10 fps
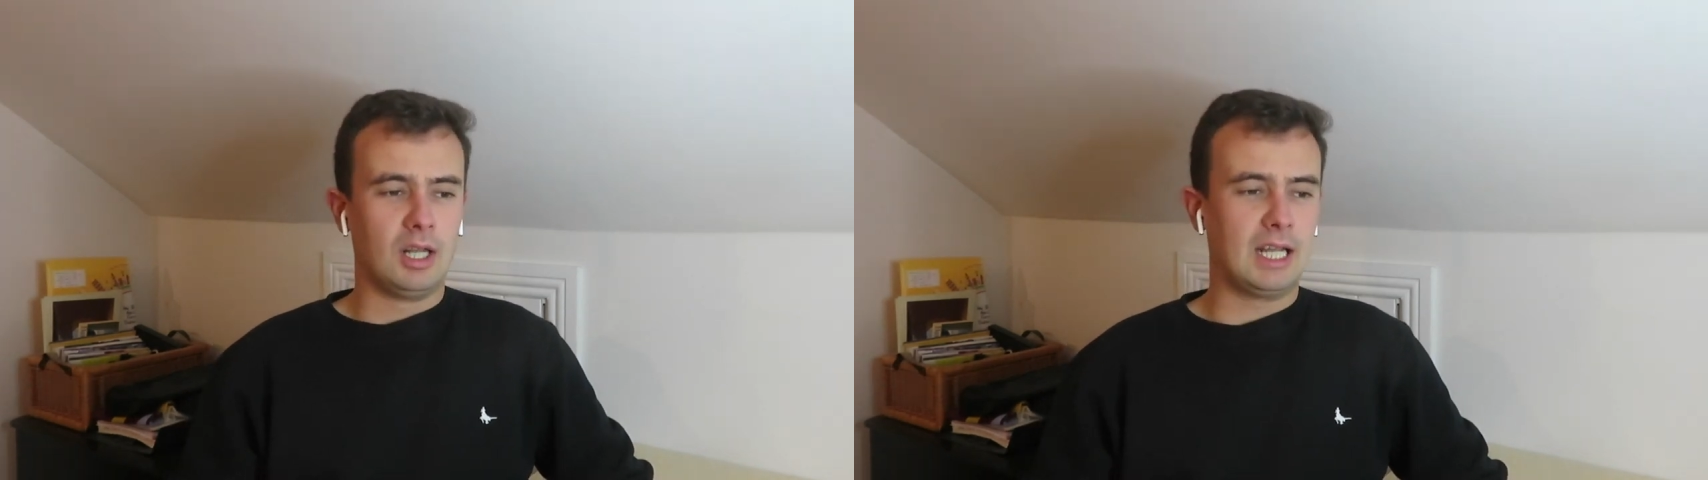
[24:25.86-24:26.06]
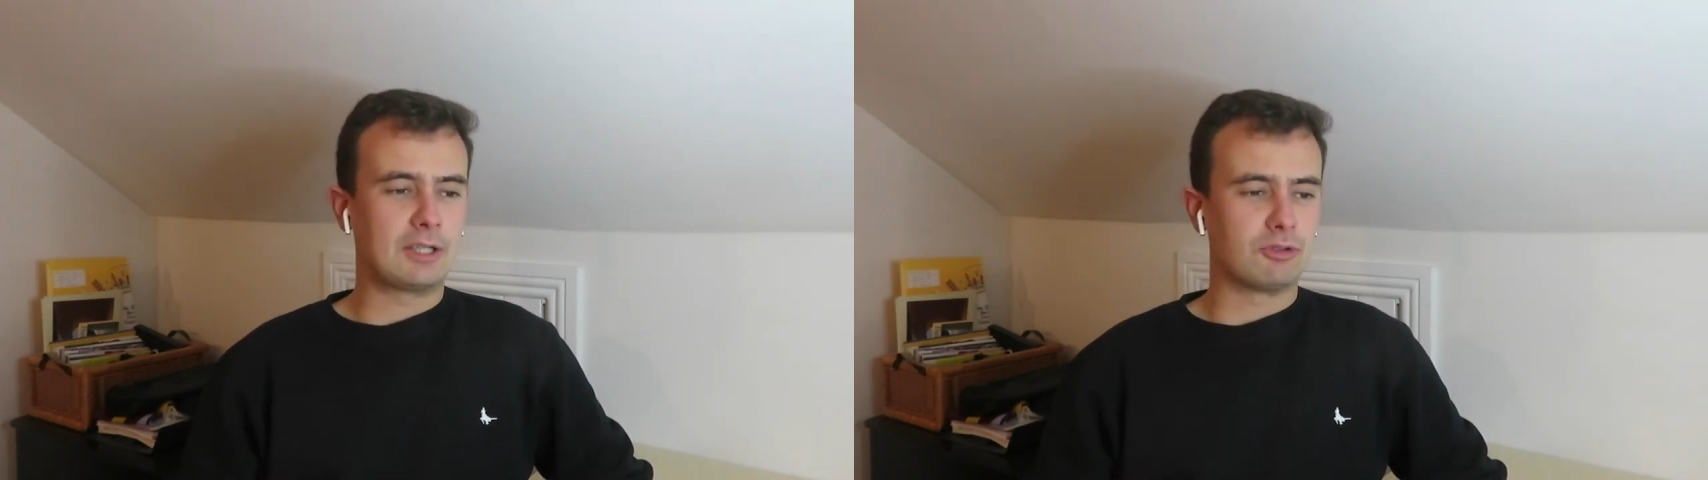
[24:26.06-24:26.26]

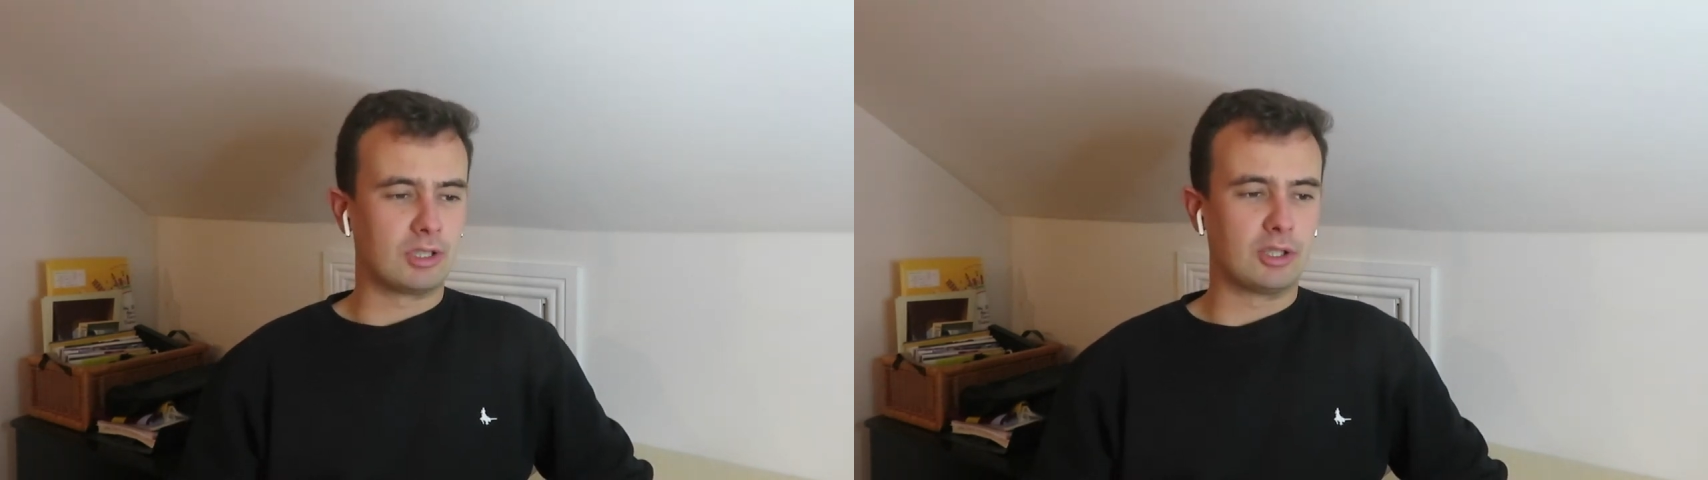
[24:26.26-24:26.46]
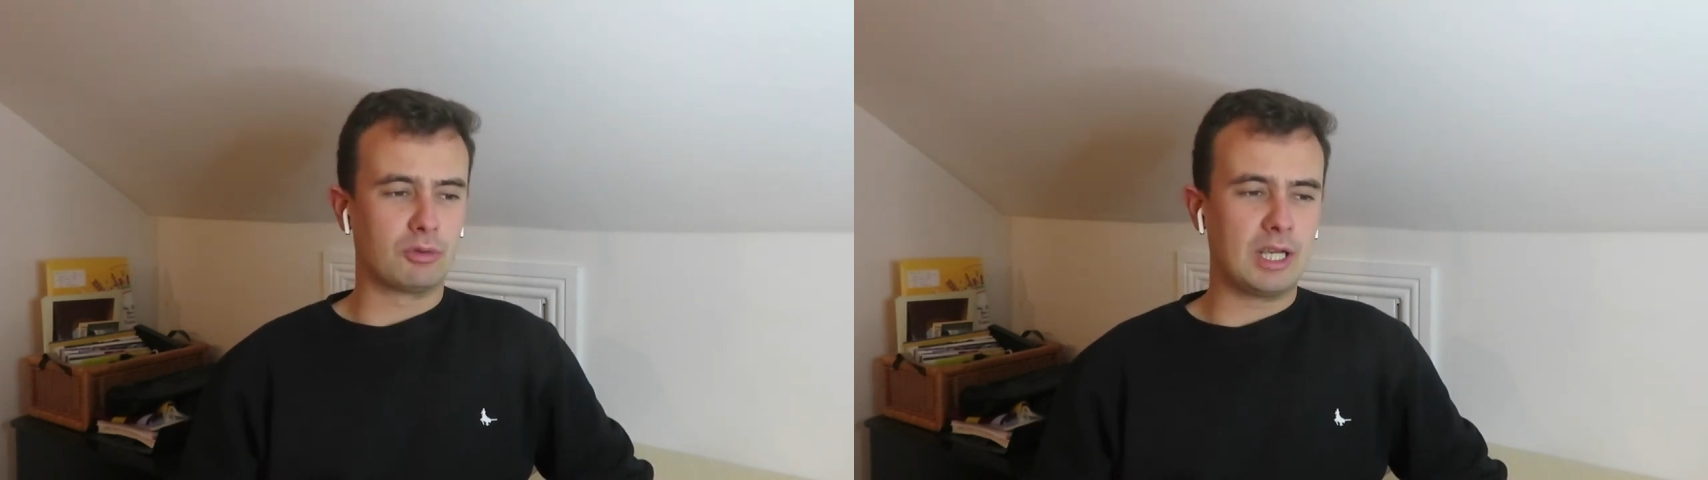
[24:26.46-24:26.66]

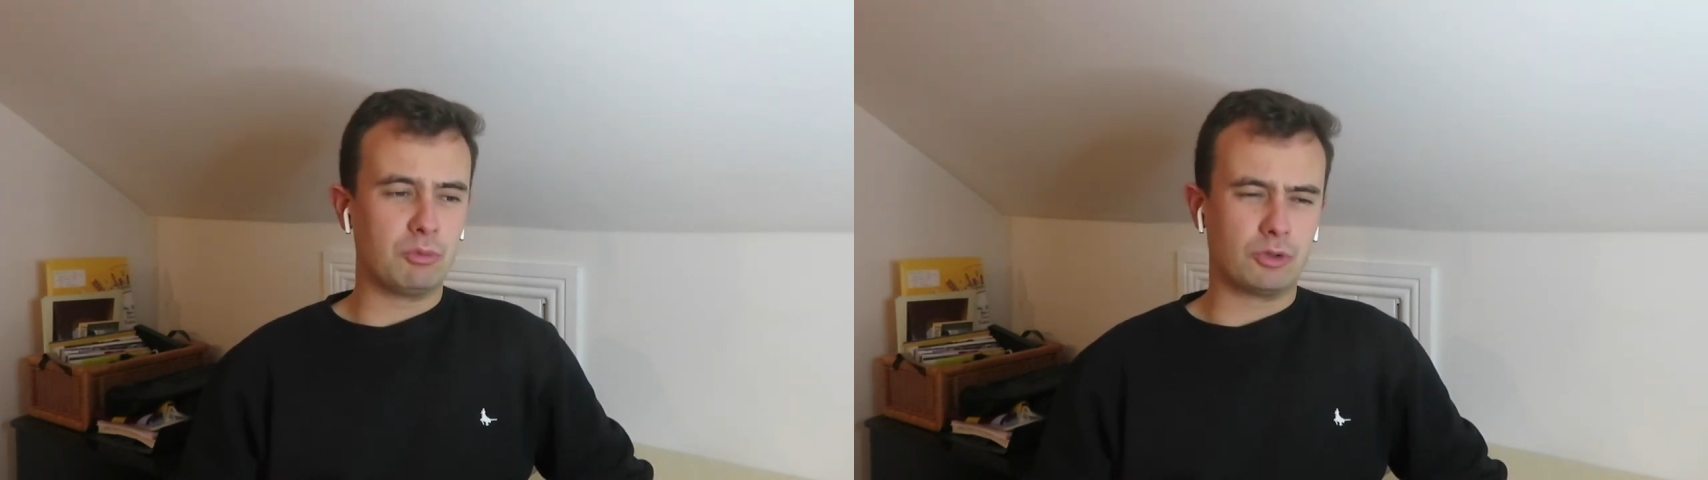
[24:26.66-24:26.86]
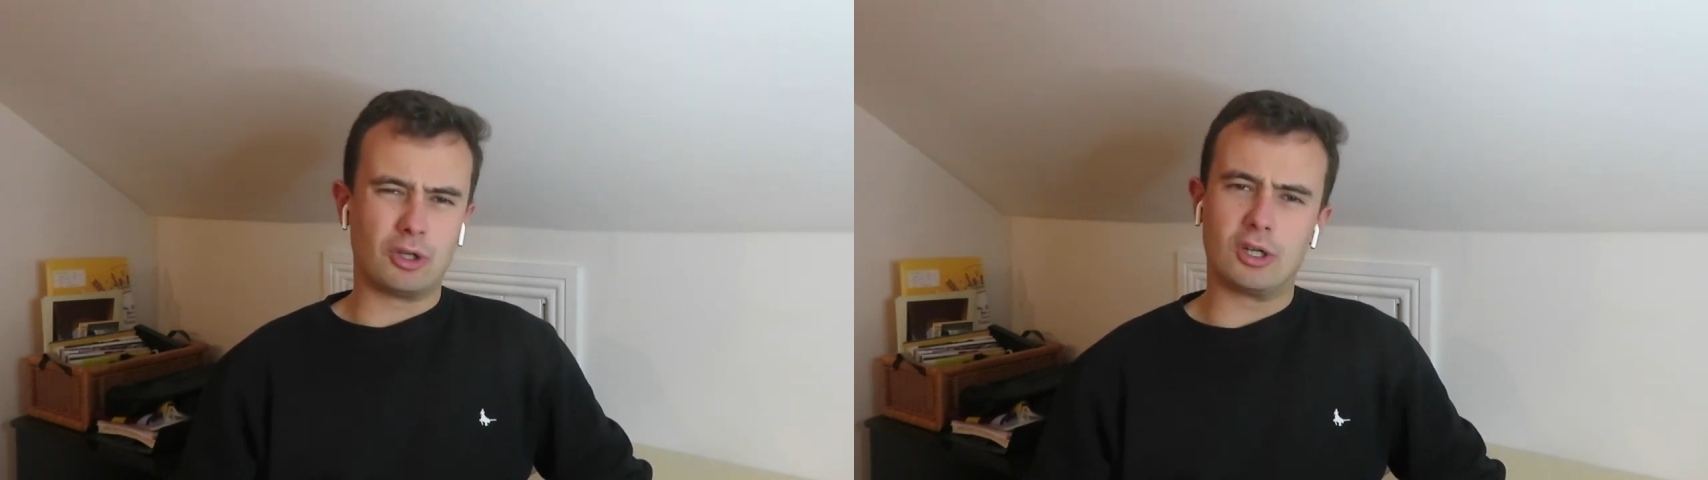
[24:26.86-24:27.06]
electric in the
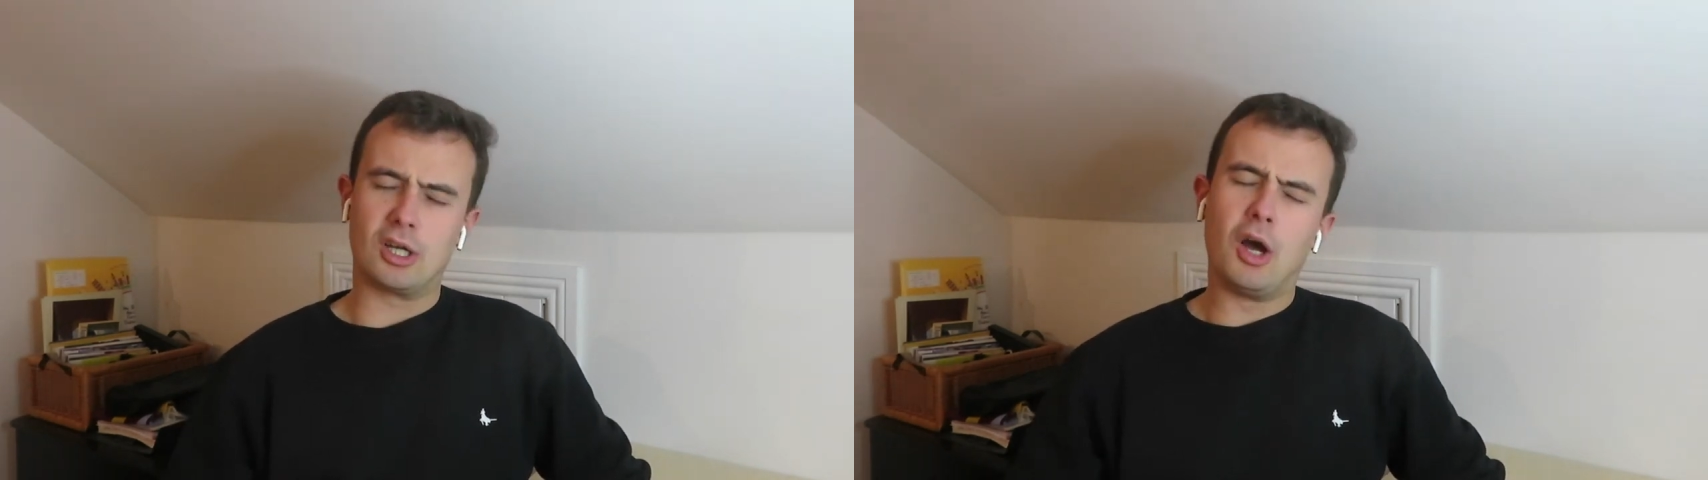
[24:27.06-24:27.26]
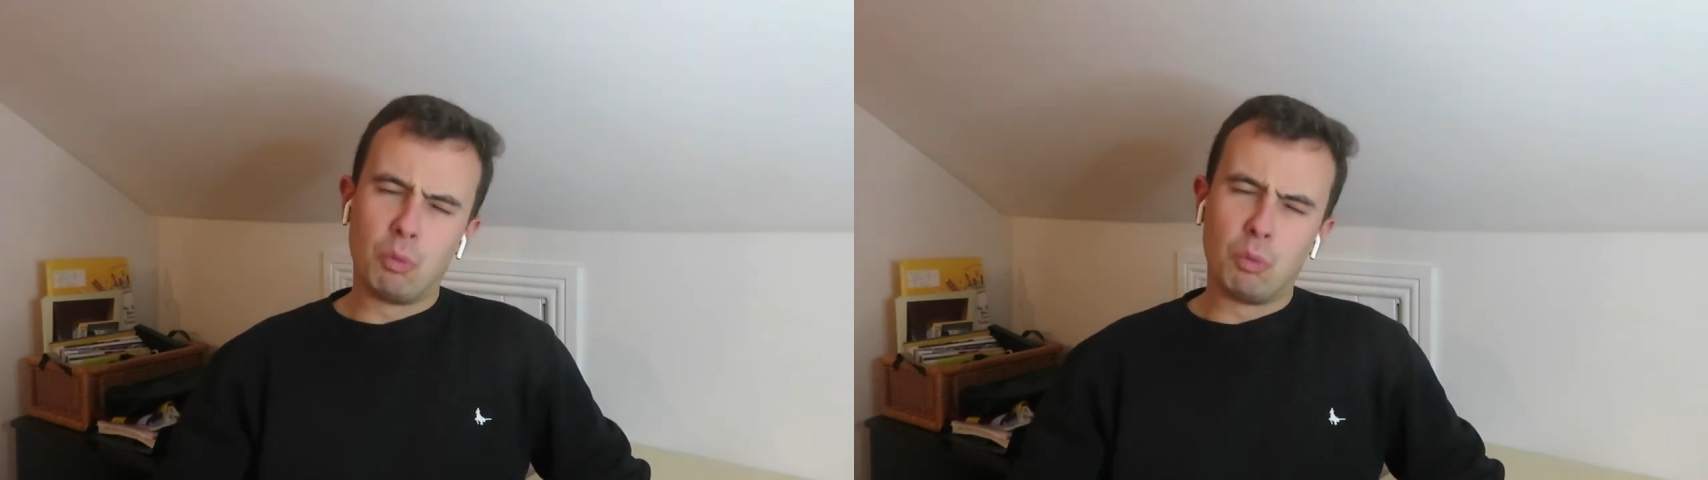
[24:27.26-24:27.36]
Greatwood Hurdle.